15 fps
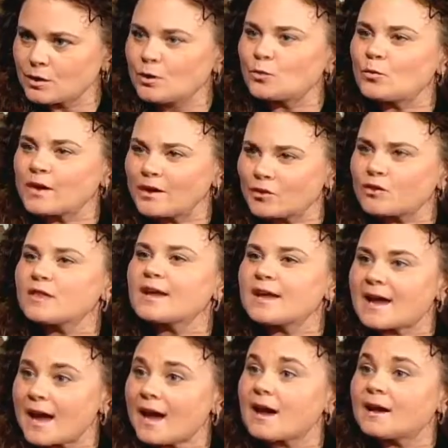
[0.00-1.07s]
Where are they
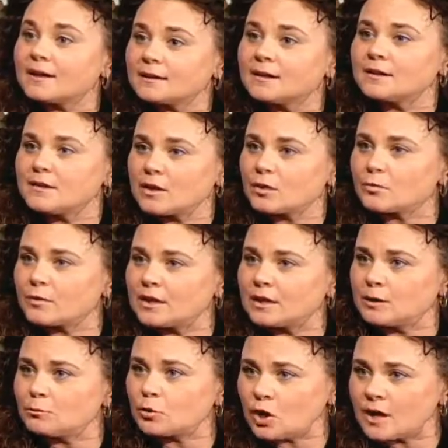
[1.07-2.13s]
at in their
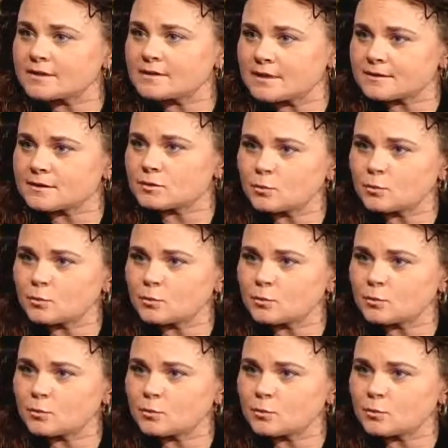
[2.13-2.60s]
reading processes?